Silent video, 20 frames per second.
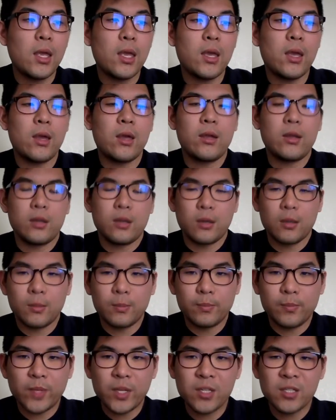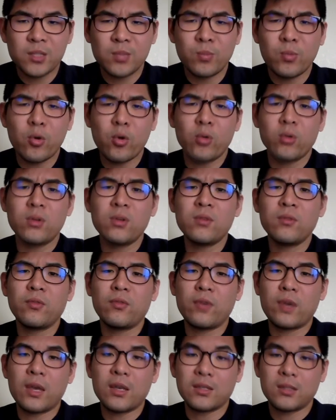And um, it is important
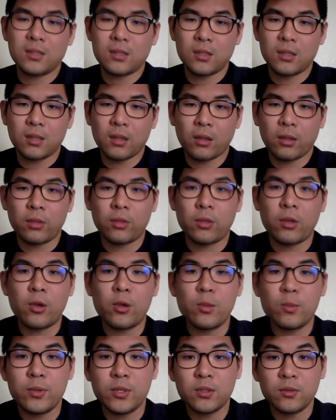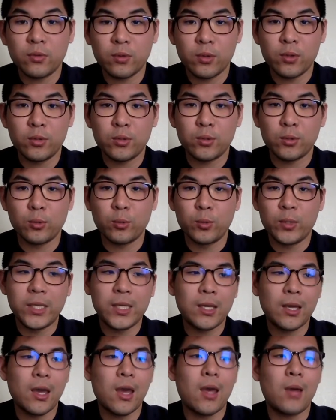as a therapist for you to
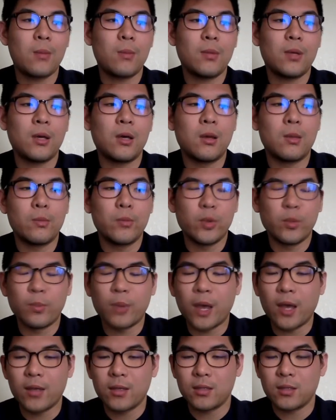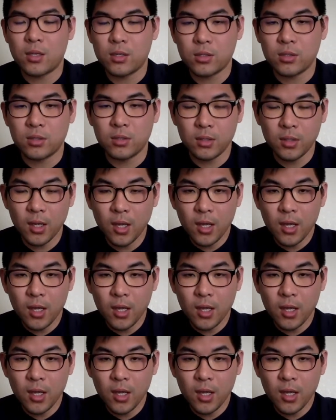recap um, your past session